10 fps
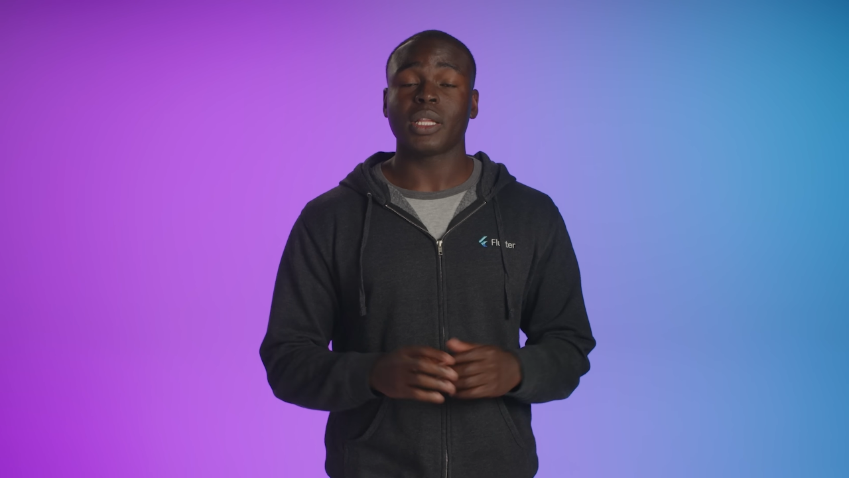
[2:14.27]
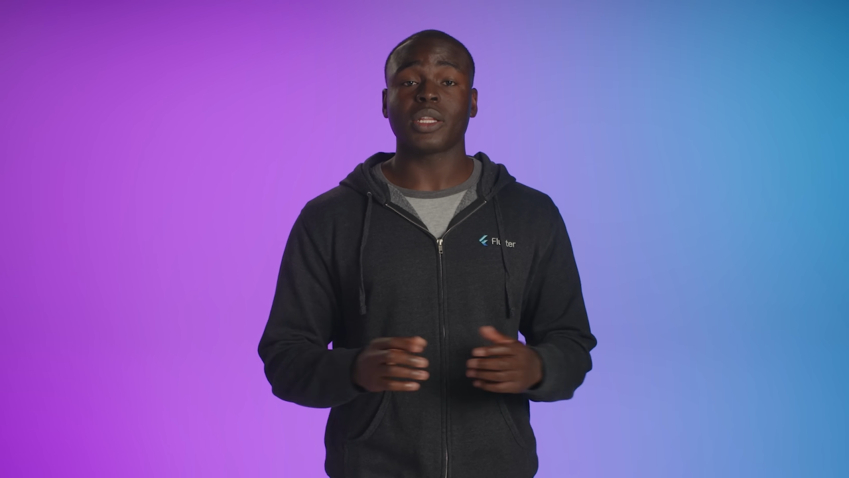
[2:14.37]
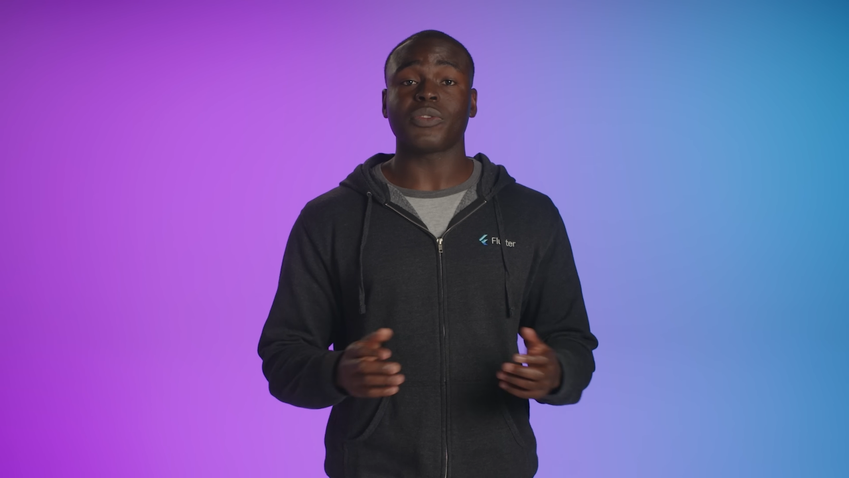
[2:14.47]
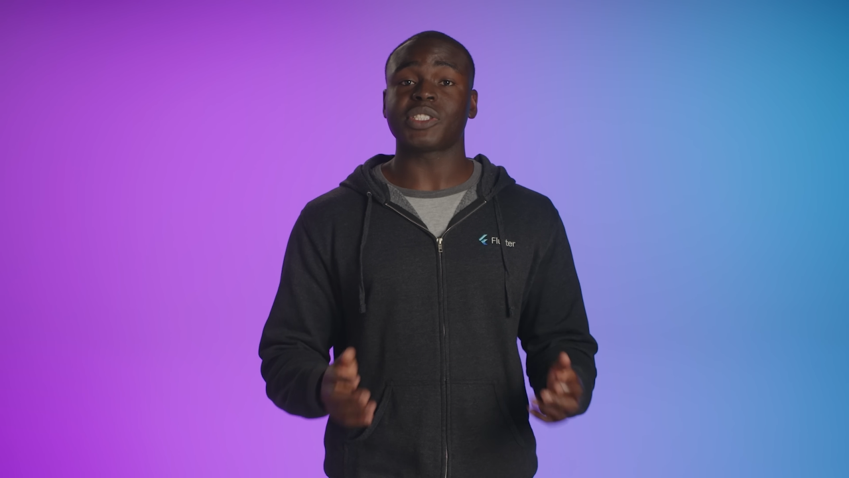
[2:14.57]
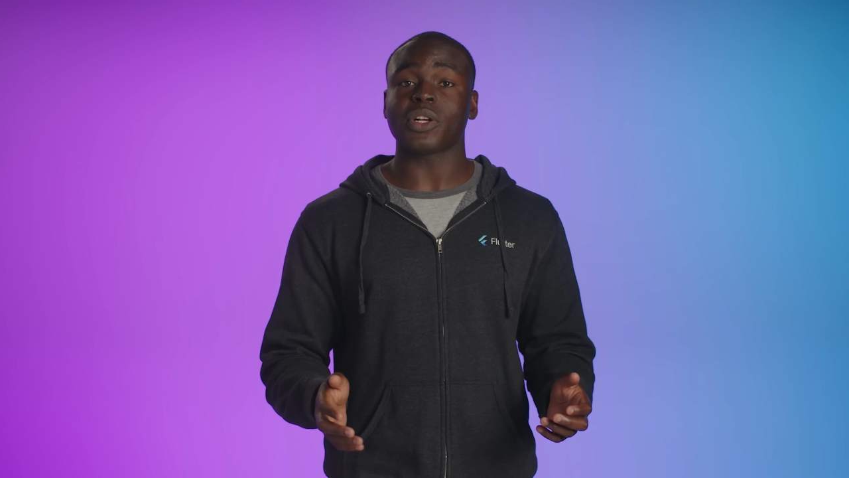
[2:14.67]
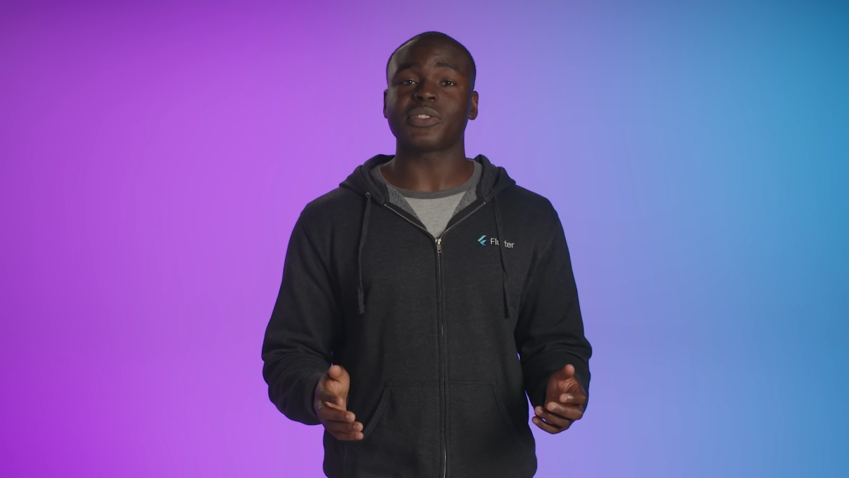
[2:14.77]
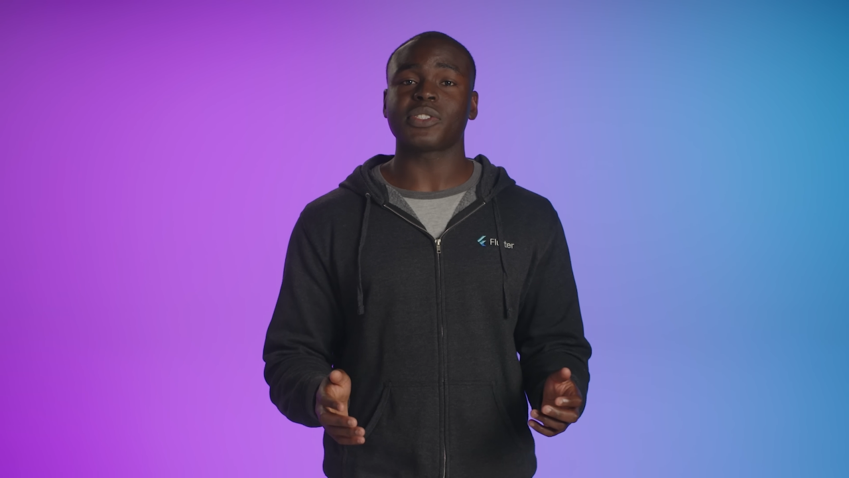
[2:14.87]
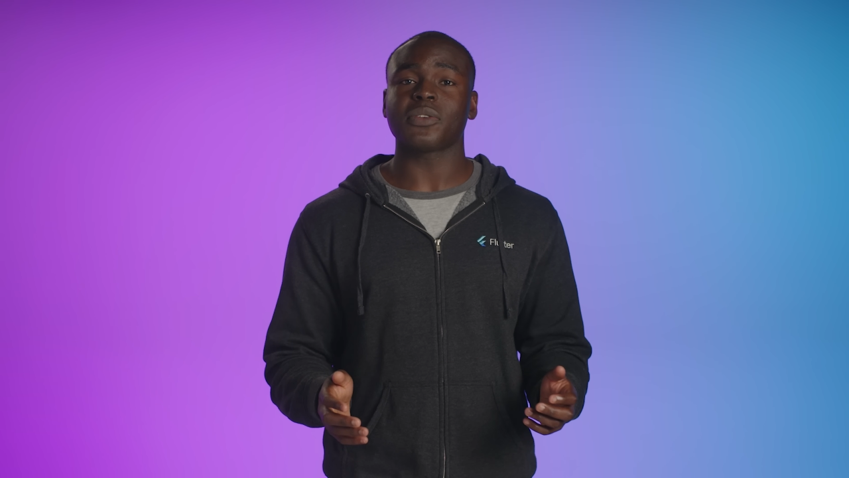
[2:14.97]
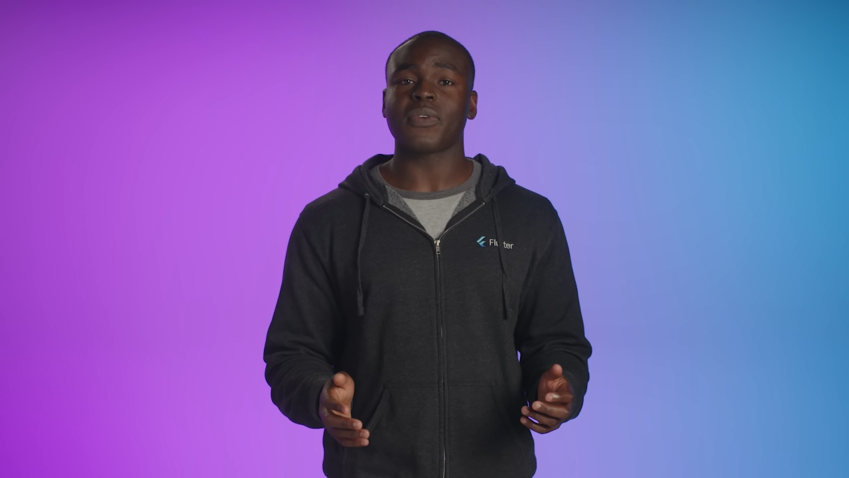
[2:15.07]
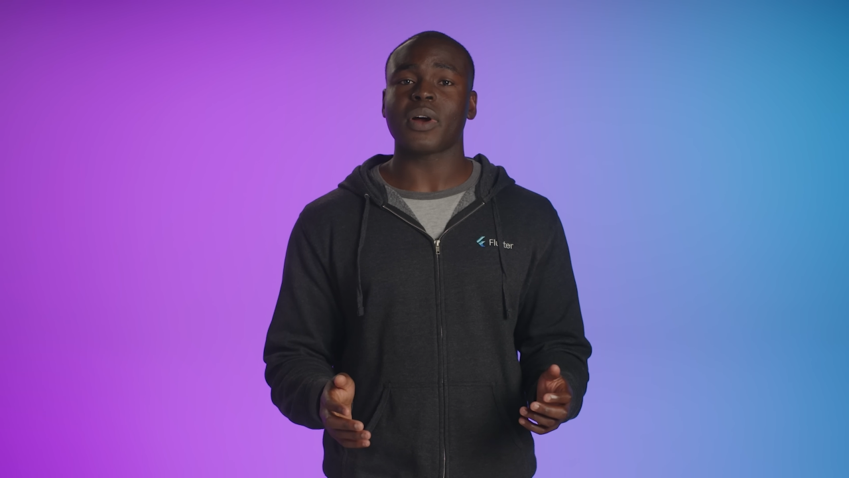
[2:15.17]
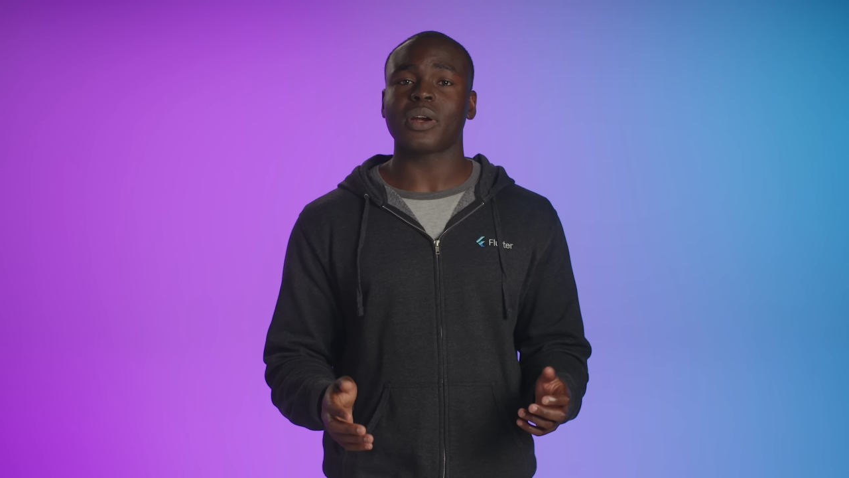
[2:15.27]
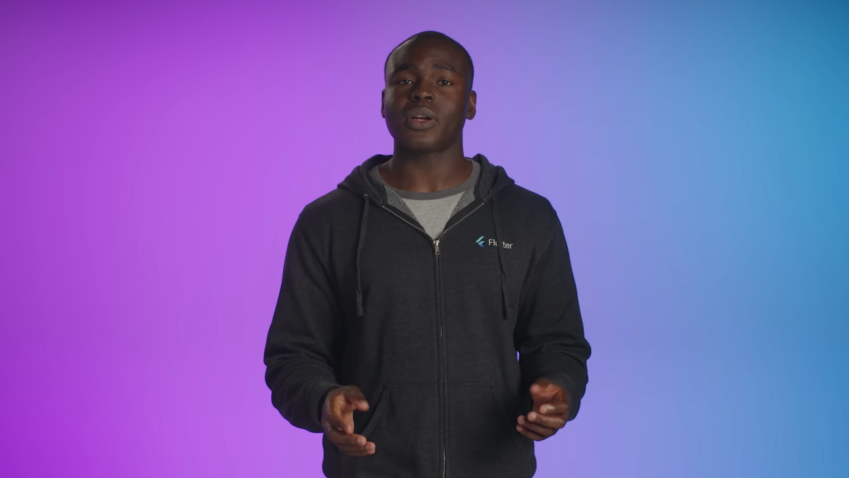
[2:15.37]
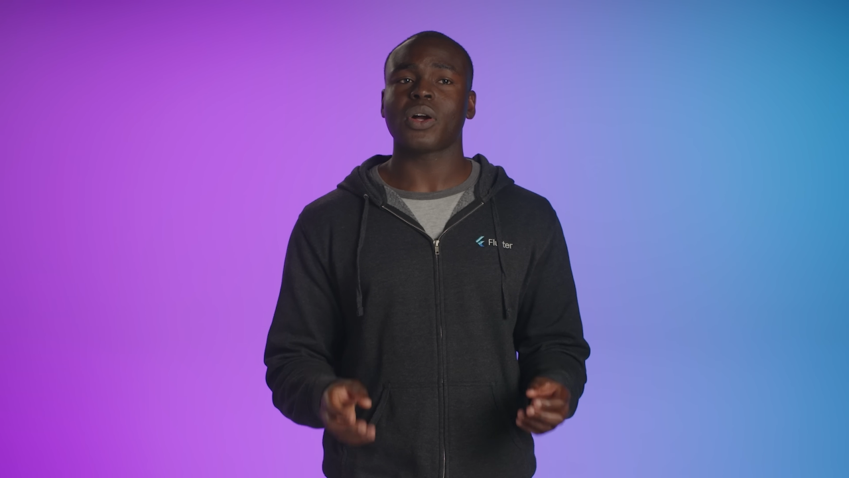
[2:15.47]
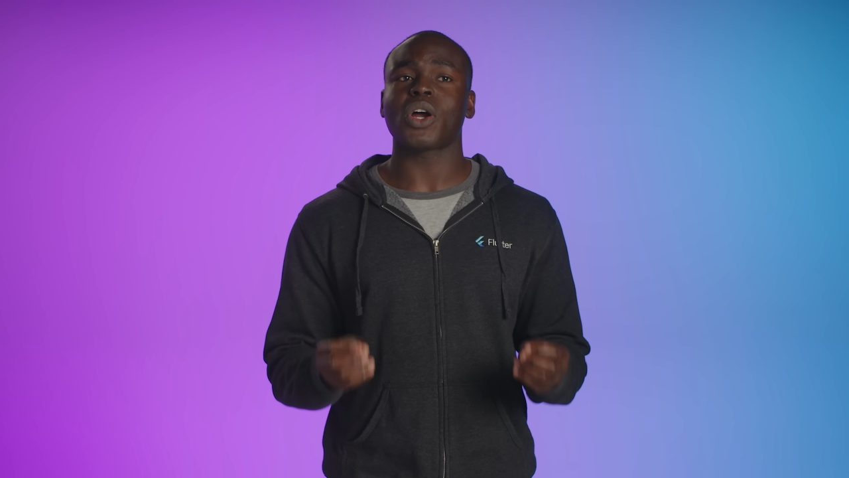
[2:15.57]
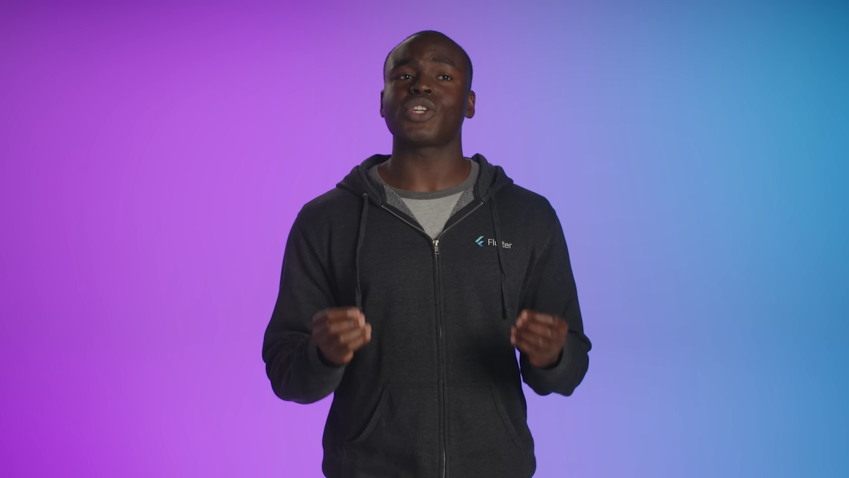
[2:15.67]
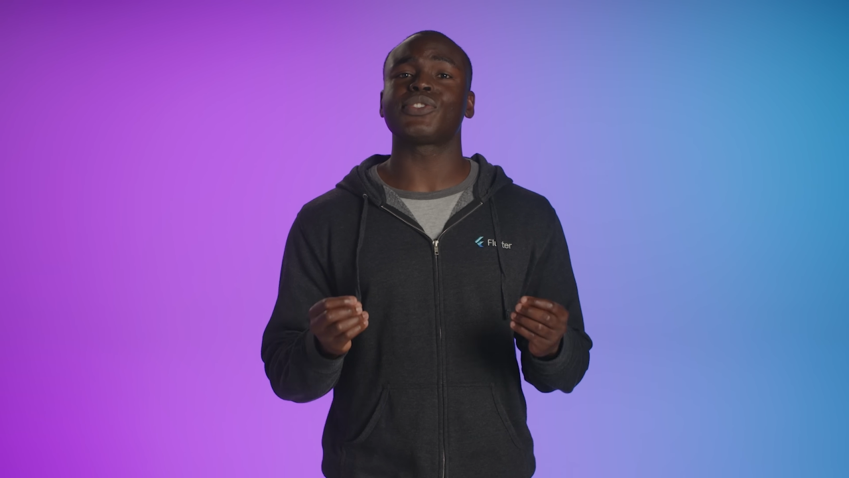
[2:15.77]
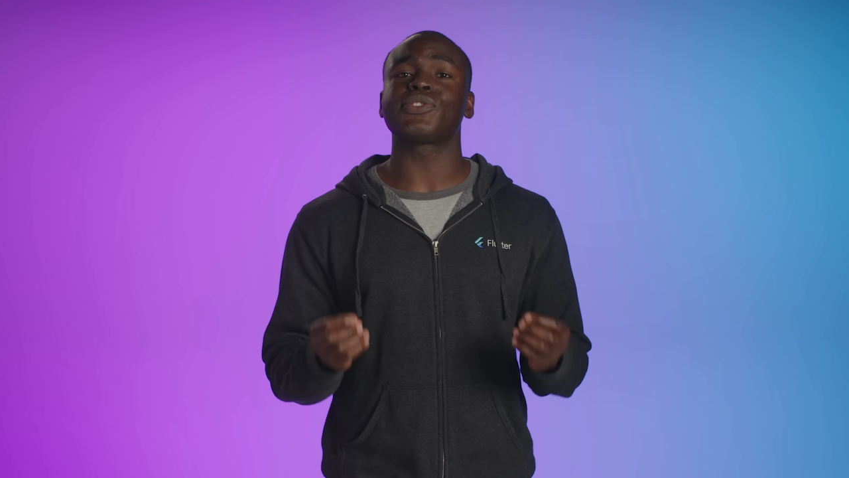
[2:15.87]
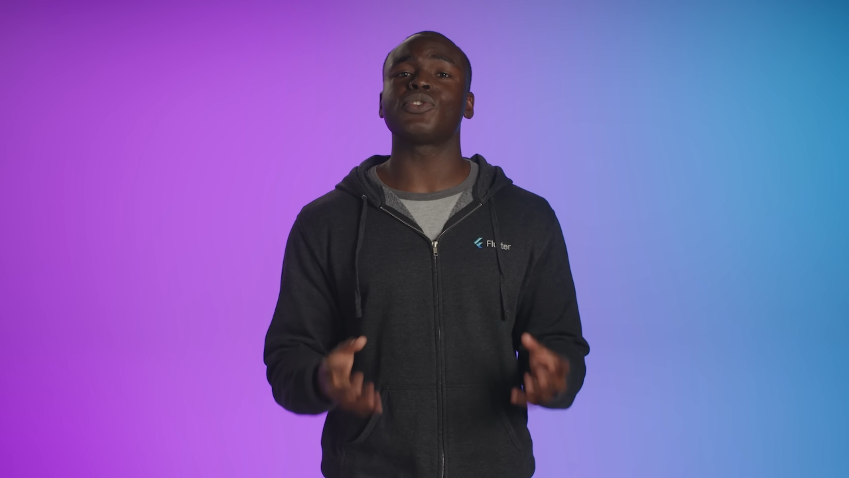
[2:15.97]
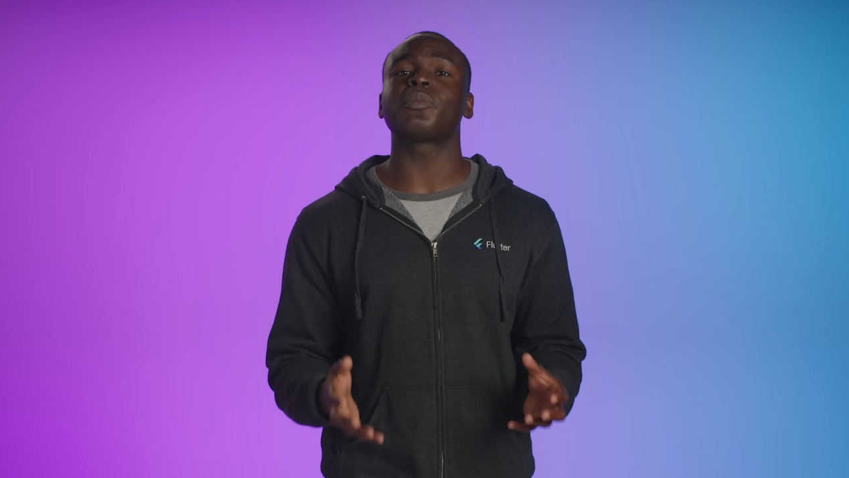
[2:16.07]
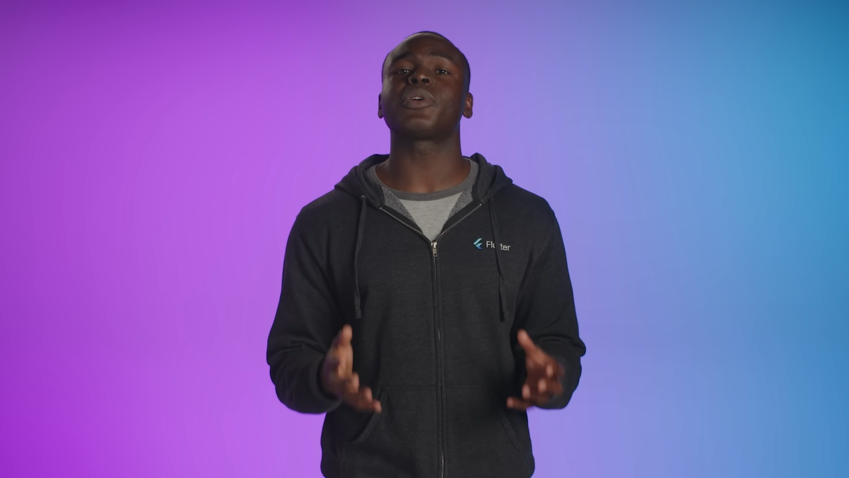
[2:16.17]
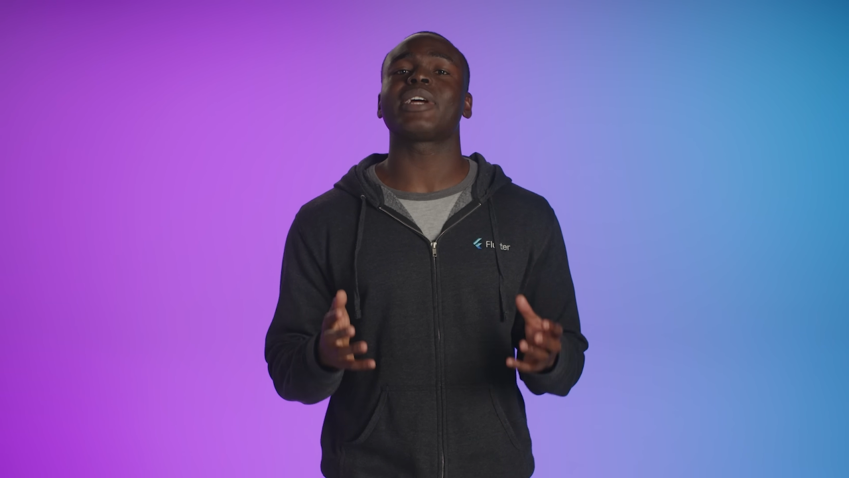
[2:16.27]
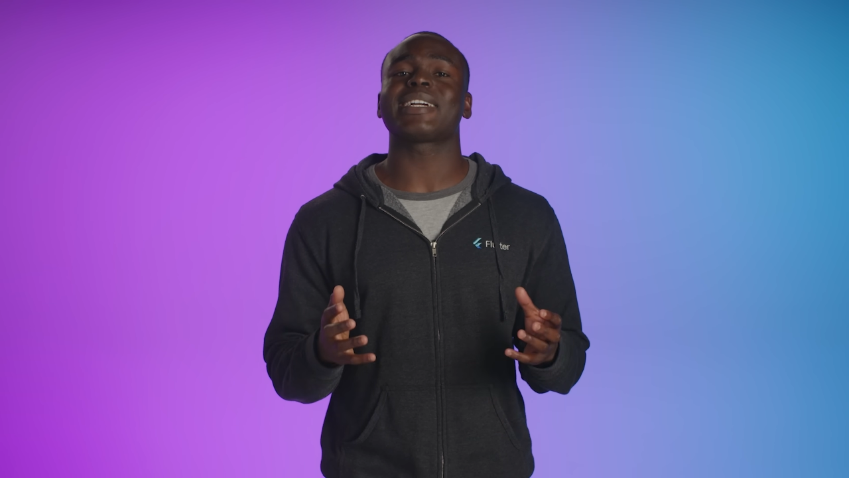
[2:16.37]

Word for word: The results so far are super